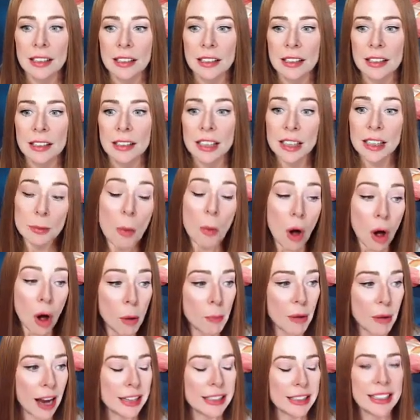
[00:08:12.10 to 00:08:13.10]

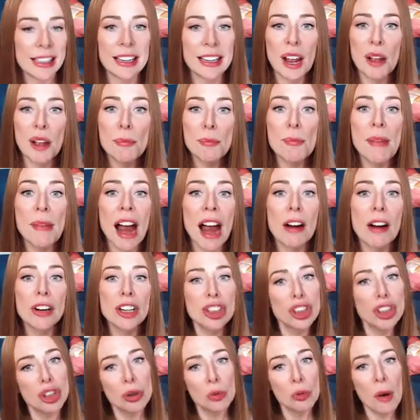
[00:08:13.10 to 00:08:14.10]
small-minded and married
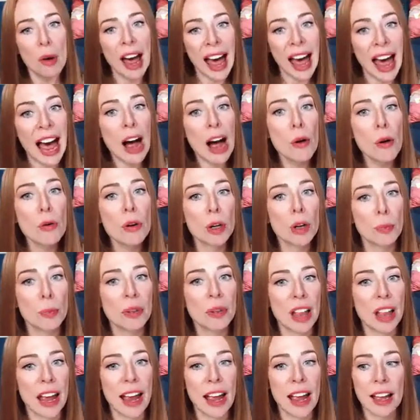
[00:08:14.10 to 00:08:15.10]
to our
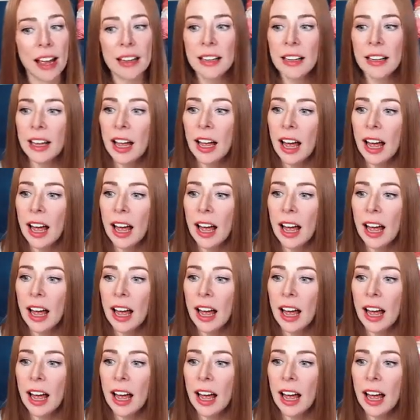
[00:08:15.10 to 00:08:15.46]
plan